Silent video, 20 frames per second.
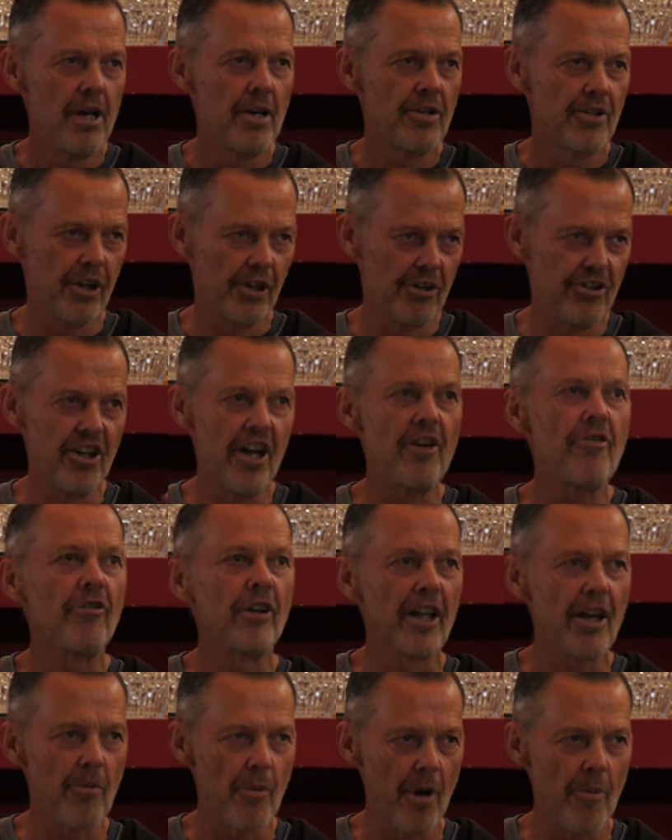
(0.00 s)
So
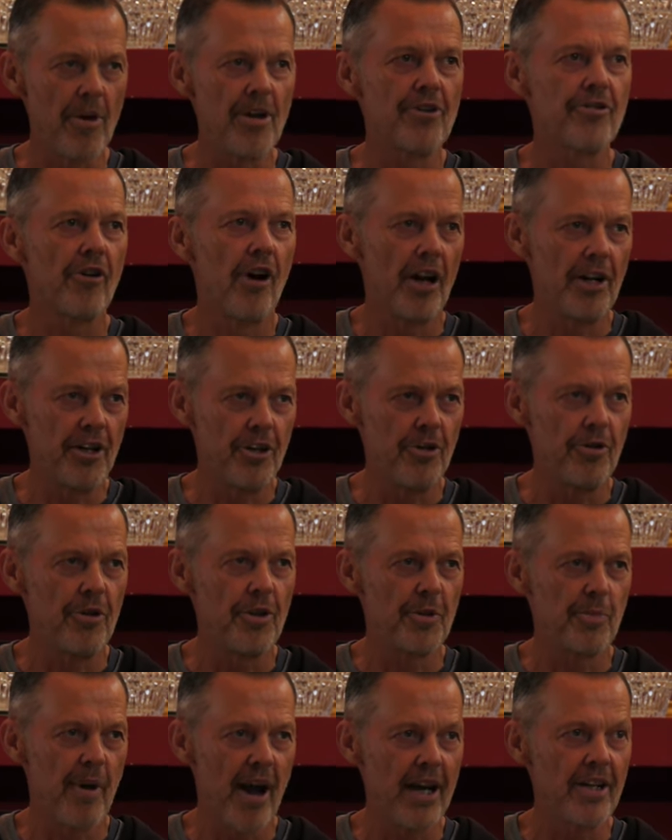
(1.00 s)
generally when we try to do
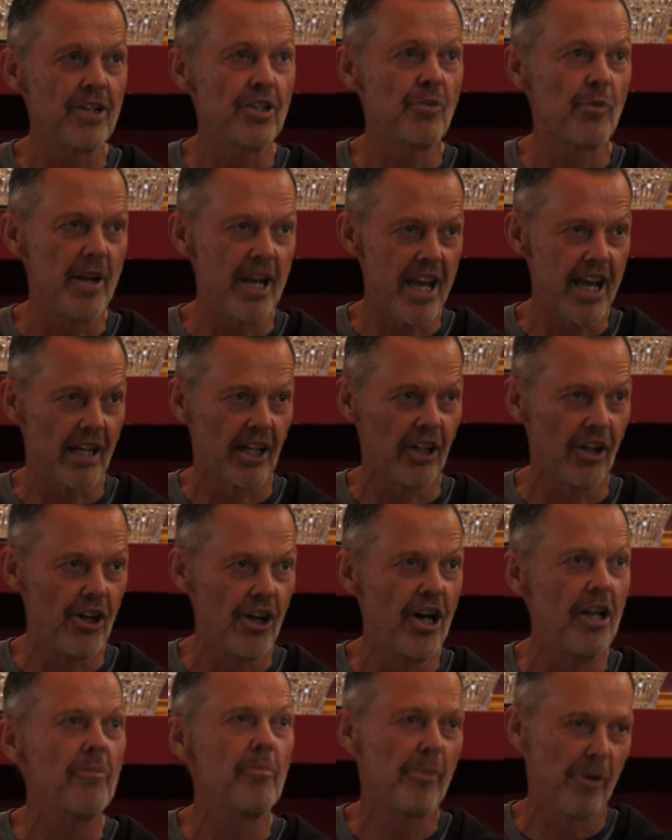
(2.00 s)
this practice, we get
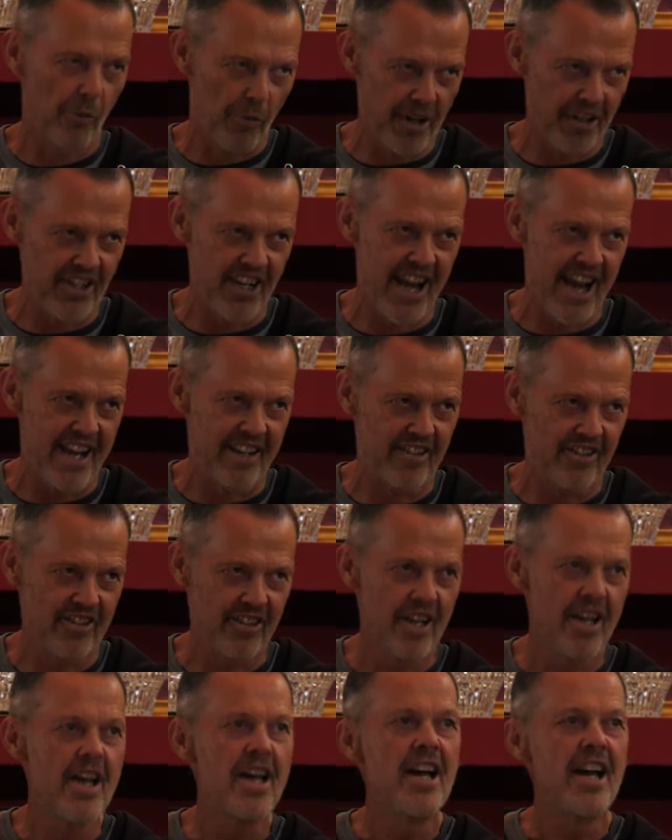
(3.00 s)
alert, but we're
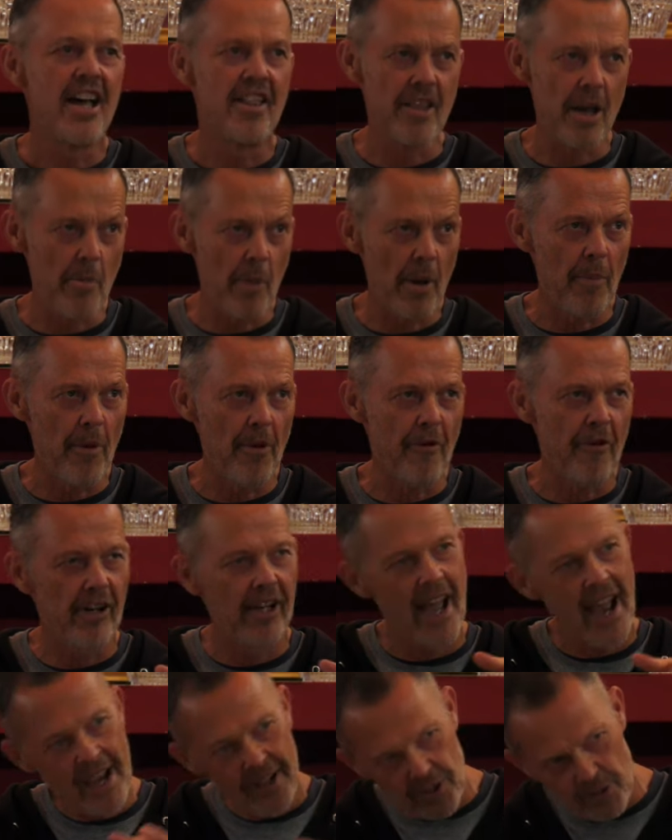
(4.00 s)
tense. And then we
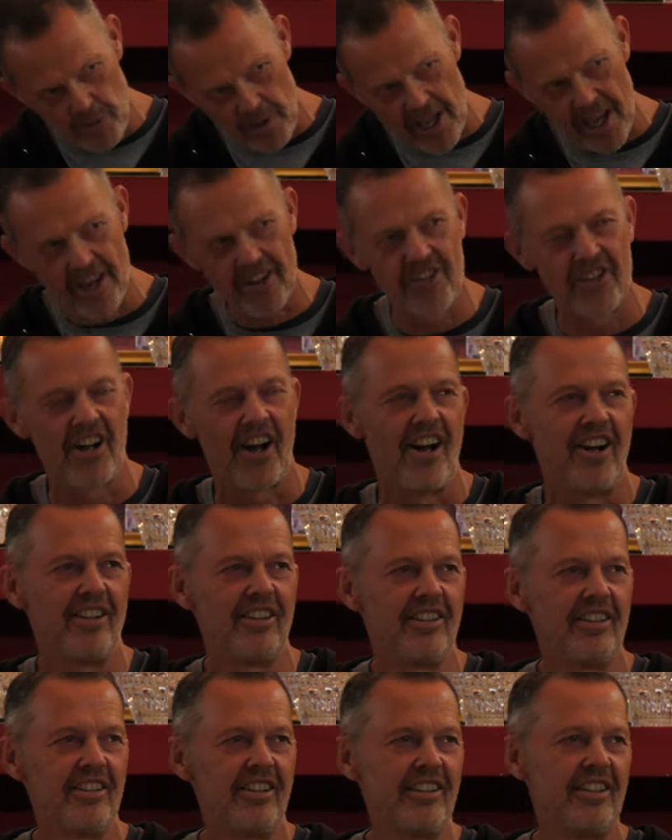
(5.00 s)
relax, we get
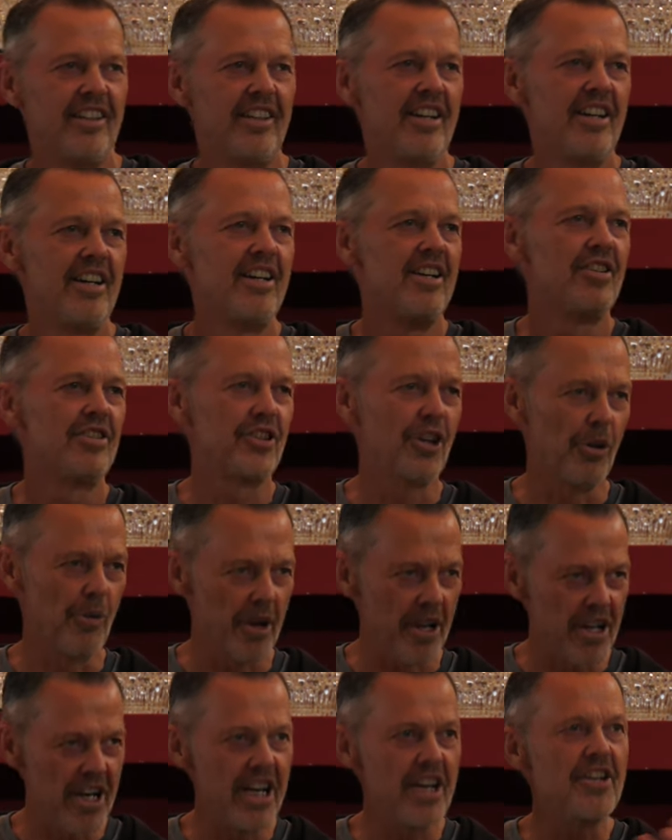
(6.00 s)
dull. So
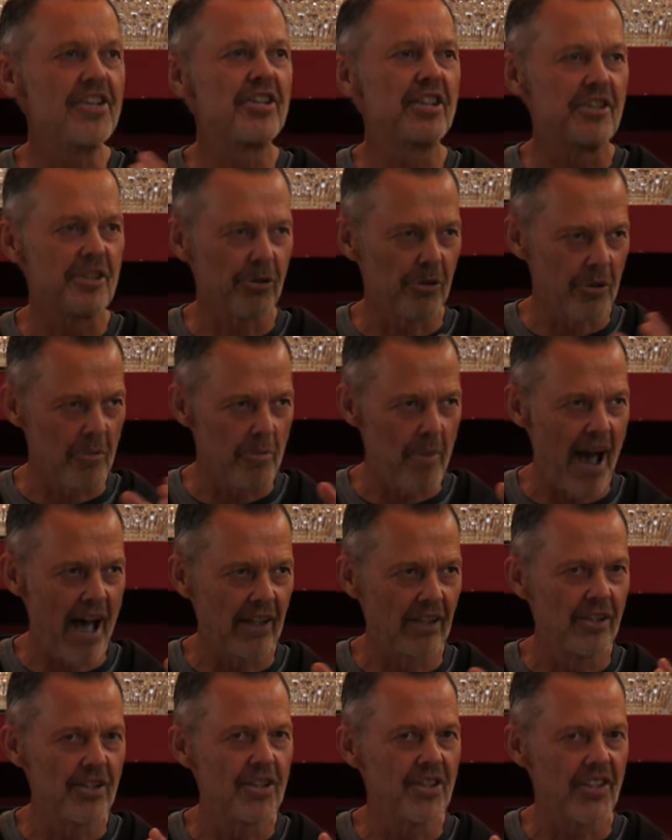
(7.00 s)
we need to sort of
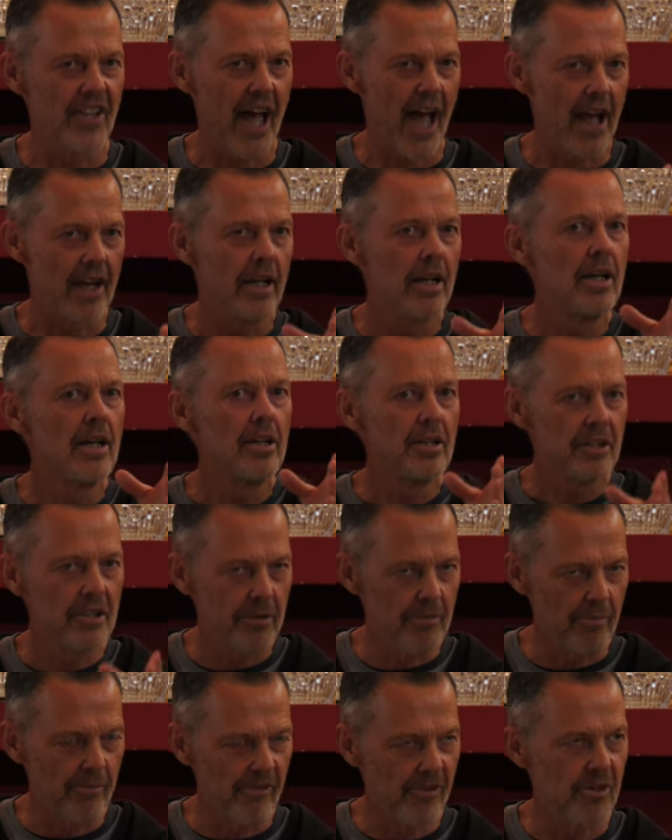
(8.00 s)
balance that
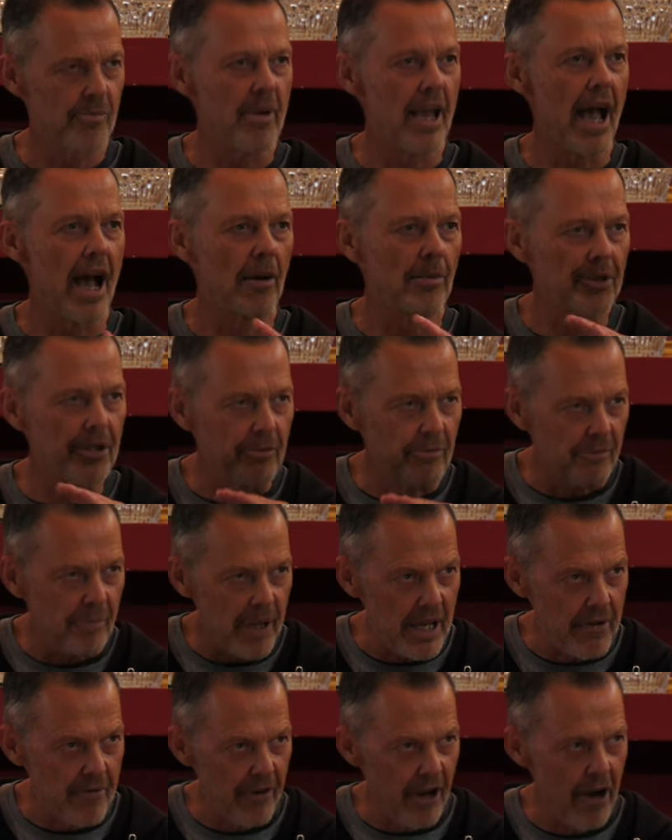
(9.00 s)
to, to be able to
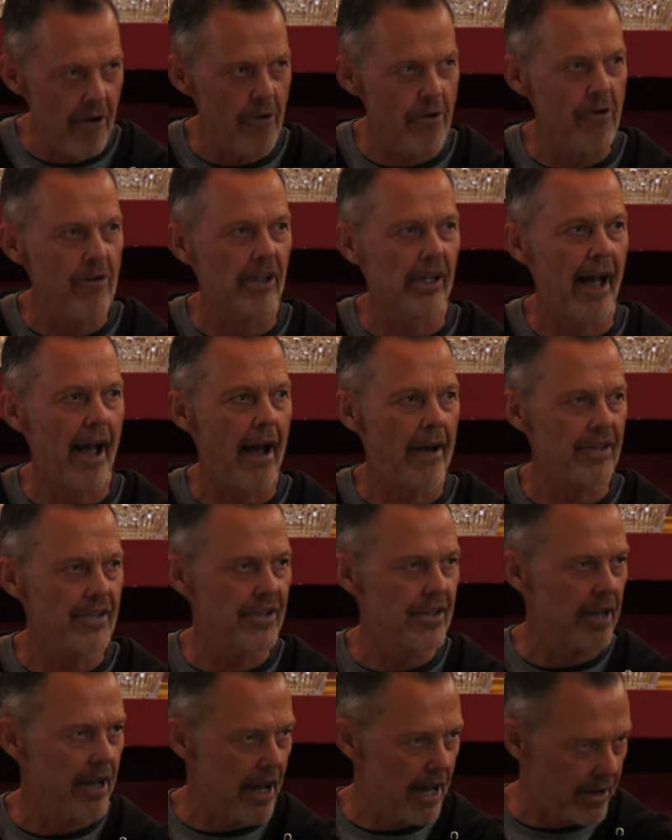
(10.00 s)
be very
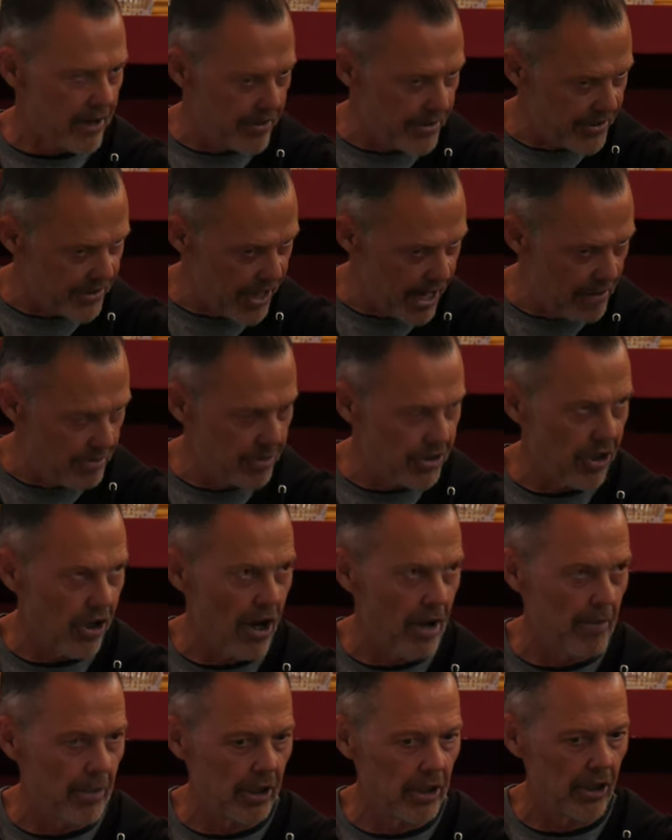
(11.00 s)
relaxed and at the same
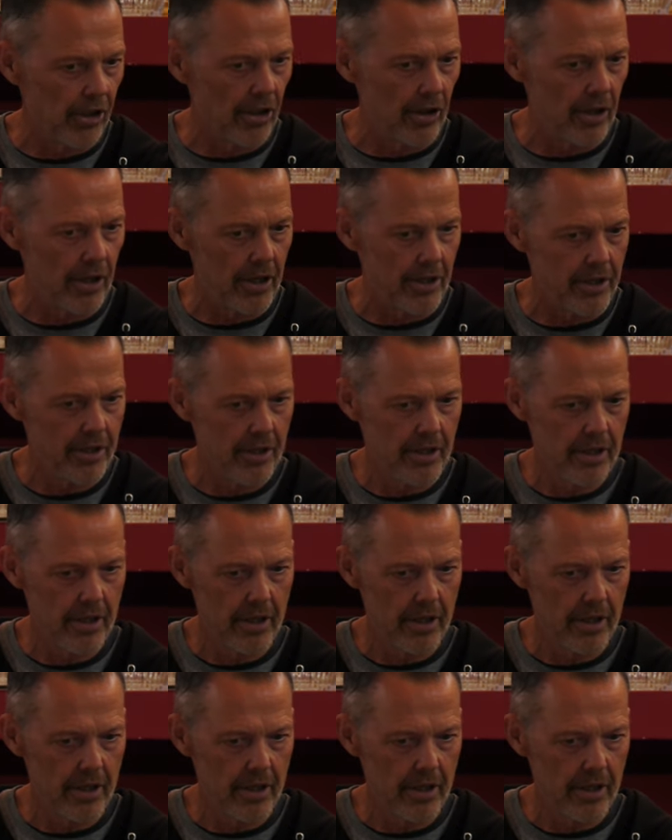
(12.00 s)
time alert.